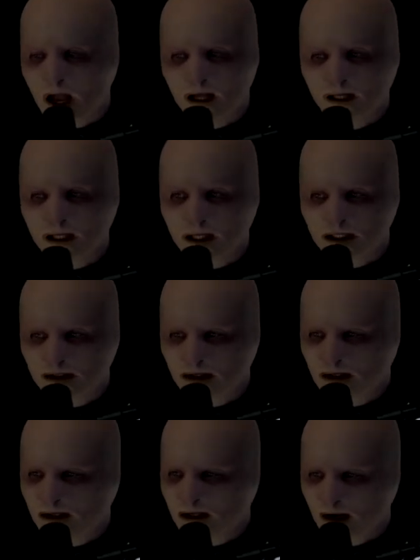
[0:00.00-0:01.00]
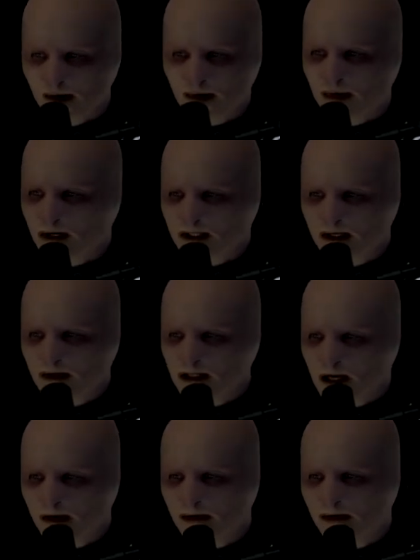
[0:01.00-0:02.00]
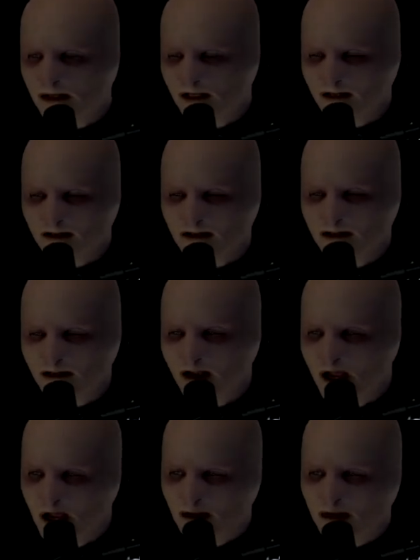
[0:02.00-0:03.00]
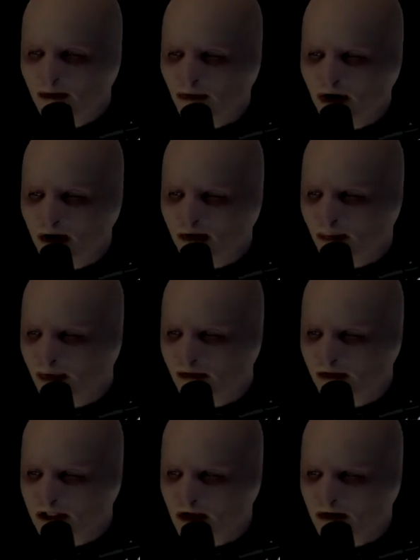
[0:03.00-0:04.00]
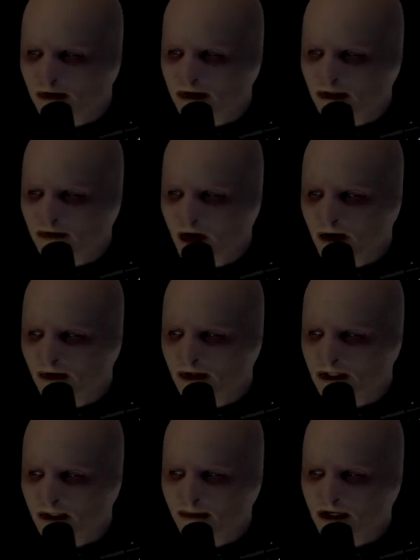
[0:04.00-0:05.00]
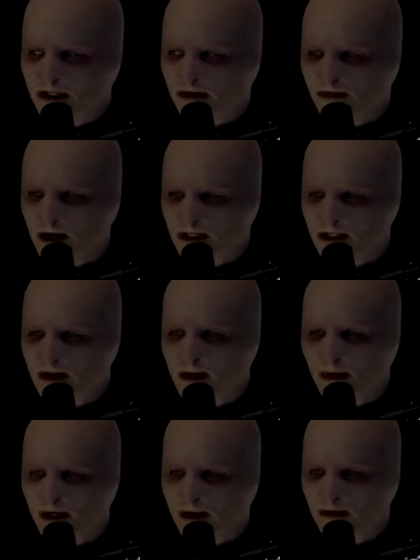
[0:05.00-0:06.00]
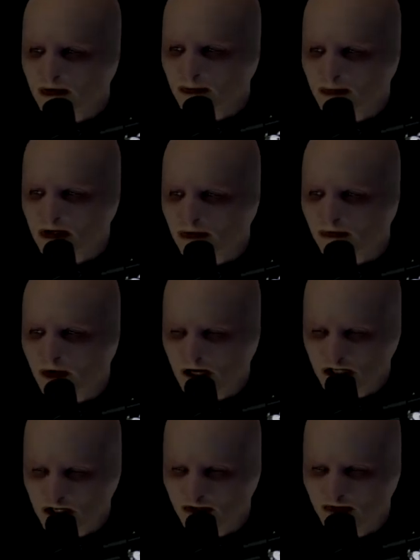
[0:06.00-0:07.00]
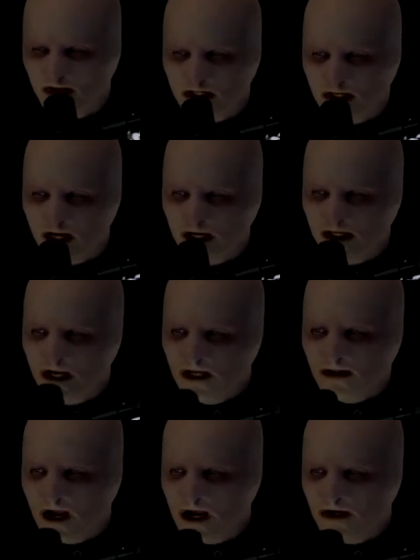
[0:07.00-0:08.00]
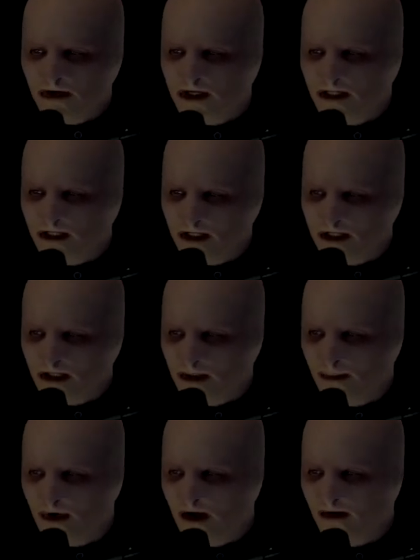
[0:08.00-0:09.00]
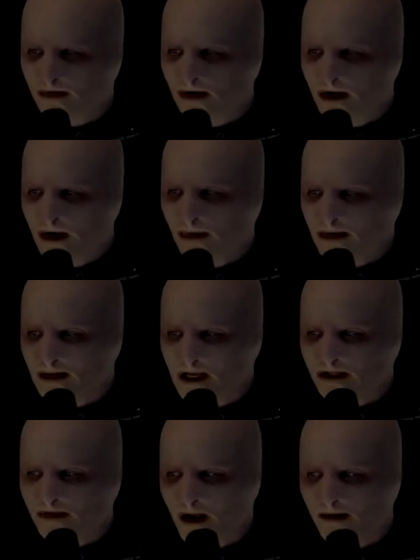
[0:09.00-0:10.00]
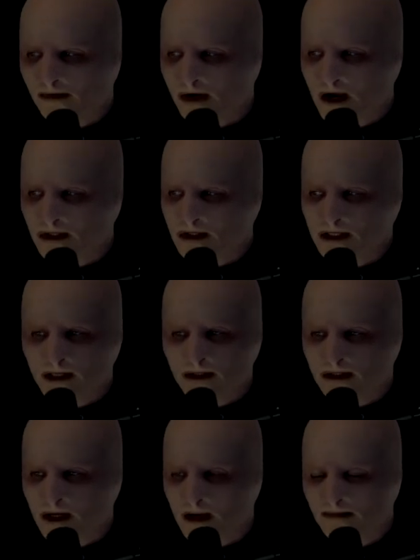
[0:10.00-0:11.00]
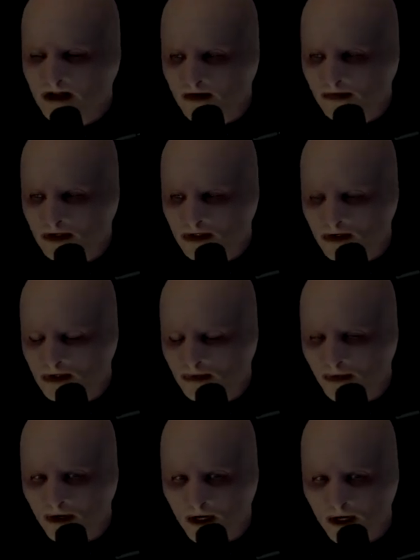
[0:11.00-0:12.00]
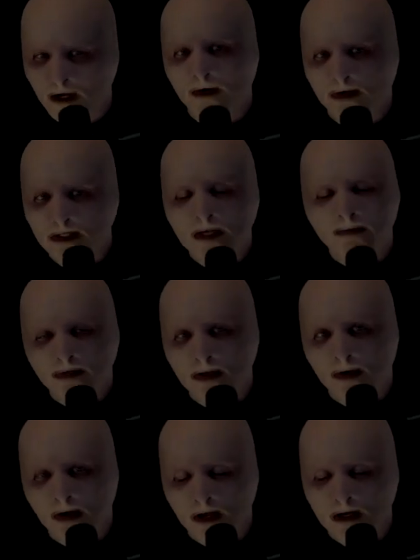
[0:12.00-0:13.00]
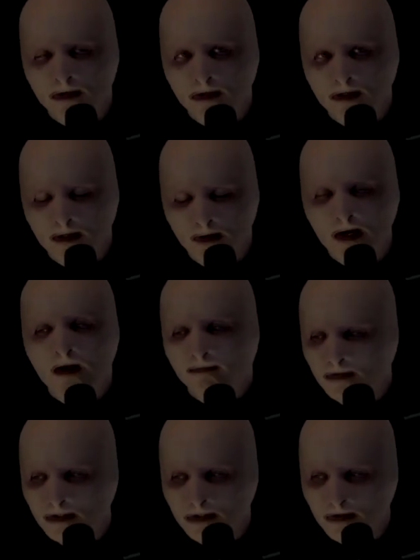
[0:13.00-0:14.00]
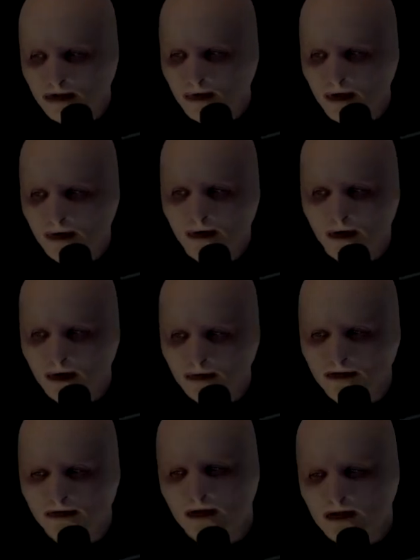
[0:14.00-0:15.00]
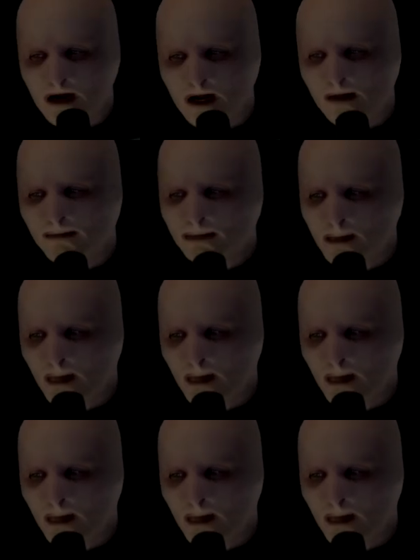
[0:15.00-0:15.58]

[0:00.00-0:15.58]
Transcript: At least. I don't want to tell y'all. There were other previous addresses found in the GPS device, and they were given to MetroVice to investigate. The addresses listed above were the last five locations on the same day of the search warrant. Oh, except for they were all entered and they were after the search warrant. We found that out.